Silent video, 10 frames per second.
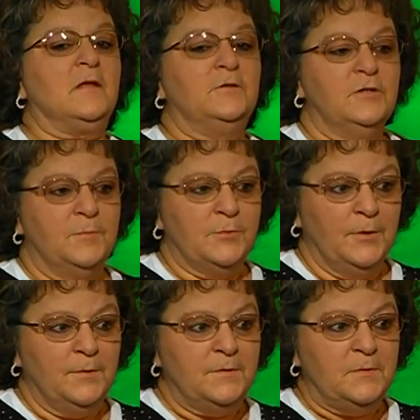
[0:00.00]
Jim
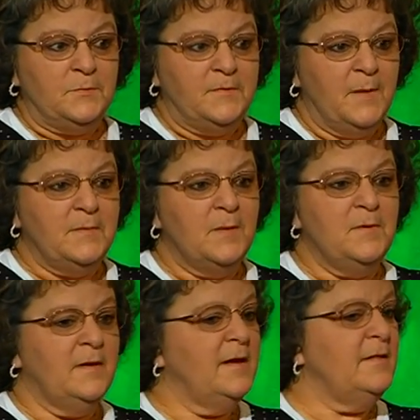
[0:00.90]
Trozen's with
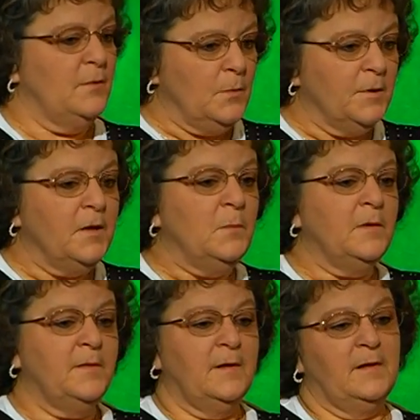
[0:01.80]
MWA, they're working
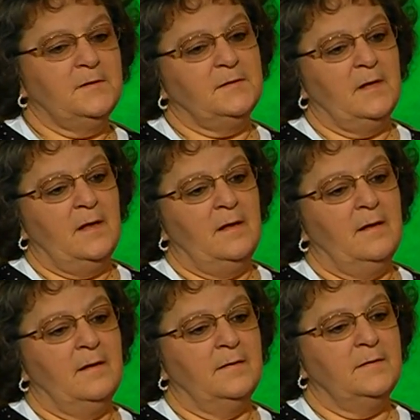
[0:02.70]
with us,
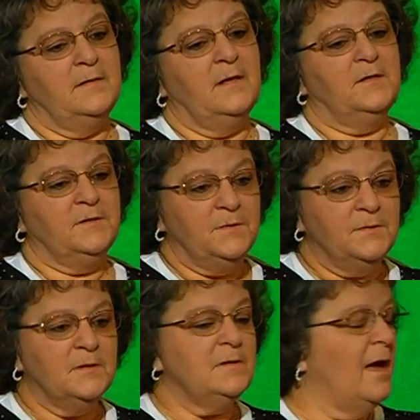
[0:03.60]
and
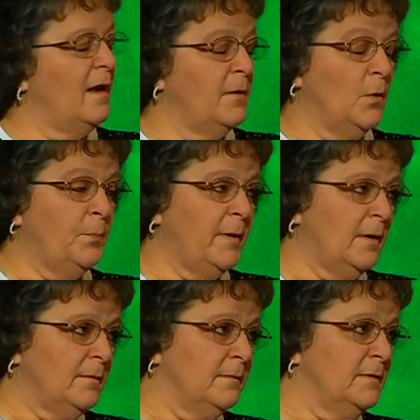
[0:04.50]
Susan, Holly
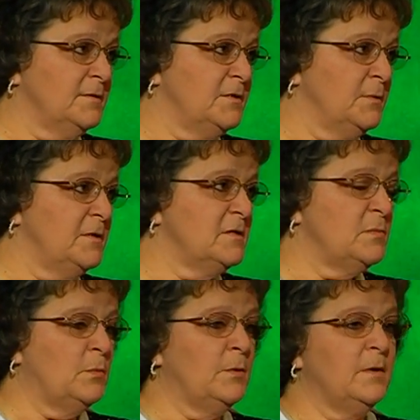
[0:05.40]
Opelt is doing
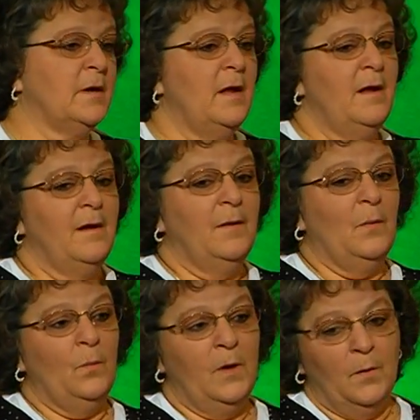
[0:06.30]
some work.
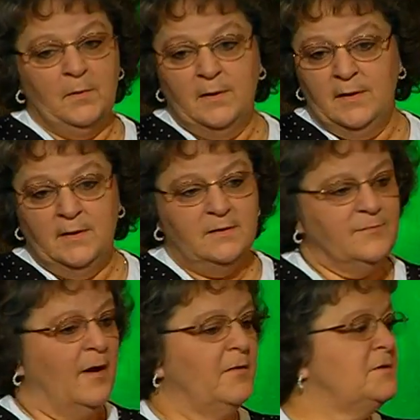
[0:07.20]
Wilma is
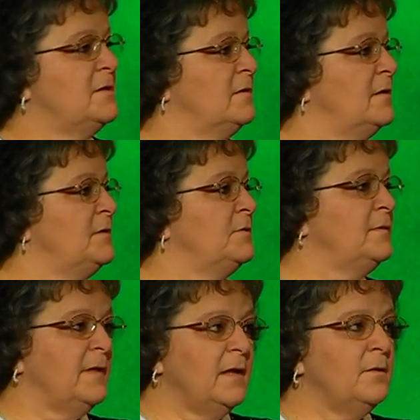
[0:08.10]
volunteering,
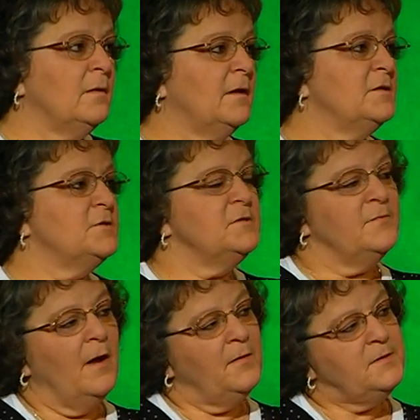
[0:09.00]
doing thank you letters. So as
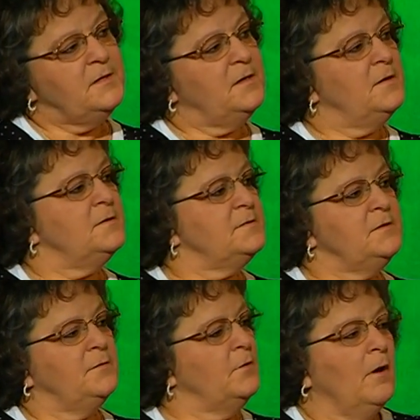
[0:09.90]
volunteers,
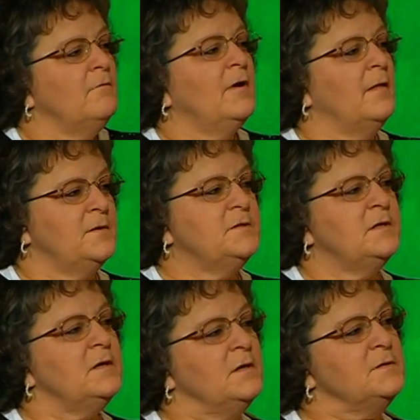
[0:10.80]
they're all
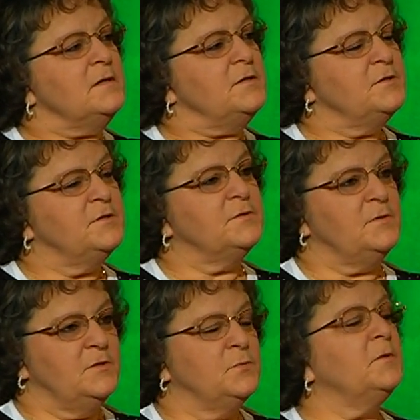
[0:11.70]
volunteers, and
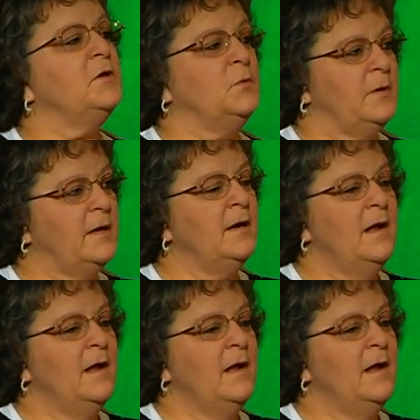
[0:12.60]
it's really great.